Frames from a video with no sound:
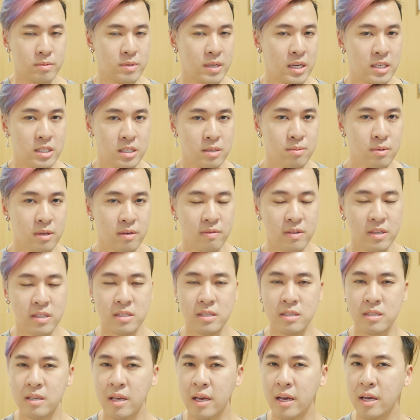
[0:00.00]
tend to believe this
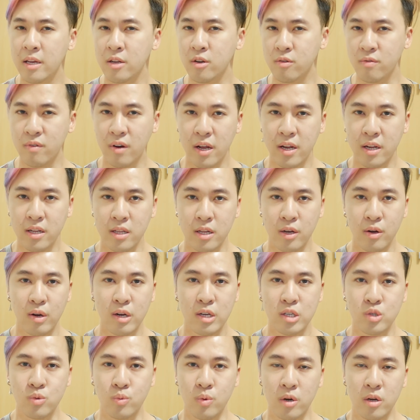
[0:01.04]
is a Nirvana
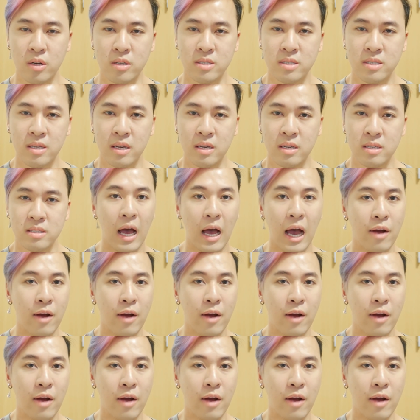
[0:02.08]
lyrics where it says,